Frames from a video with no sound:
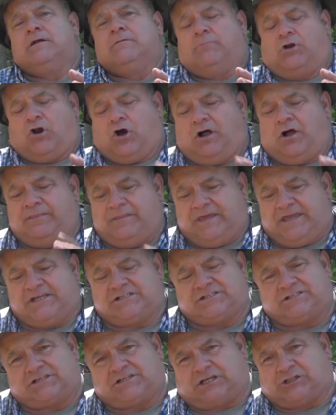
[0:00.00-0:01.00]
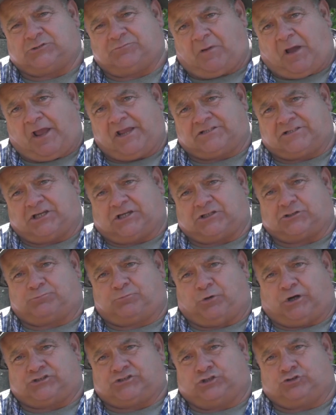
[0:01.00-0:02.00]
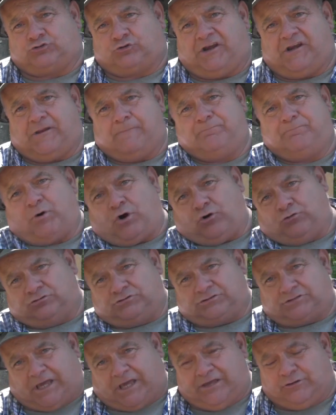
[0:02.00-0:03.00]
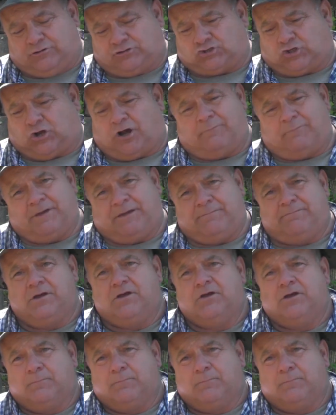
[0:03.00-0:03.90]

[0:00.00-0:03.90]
But on these 6x6 pressure treated posts that you saw me